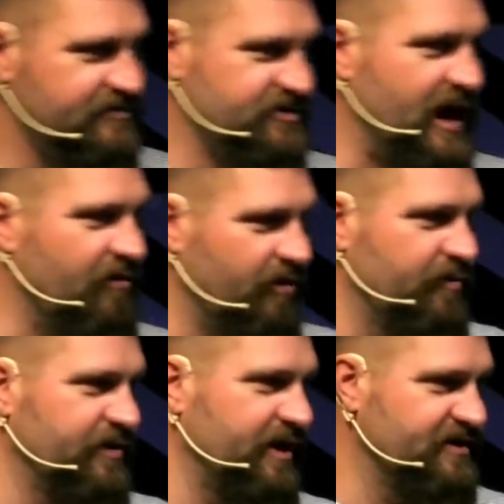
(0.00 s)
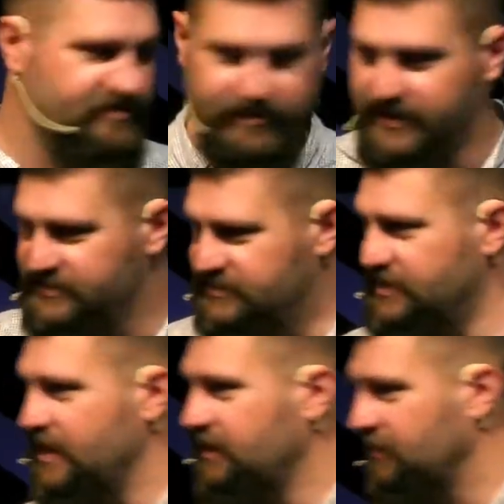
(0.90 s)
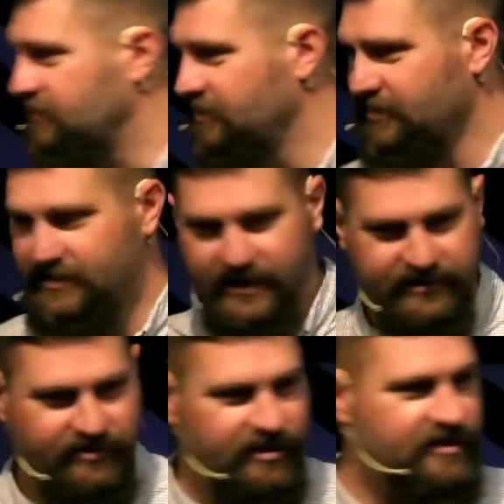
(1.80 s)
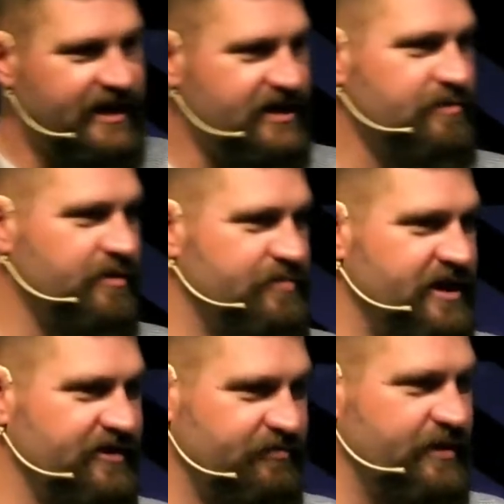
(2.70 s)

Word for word: shower one night so we didn't stink and actually look like human beings.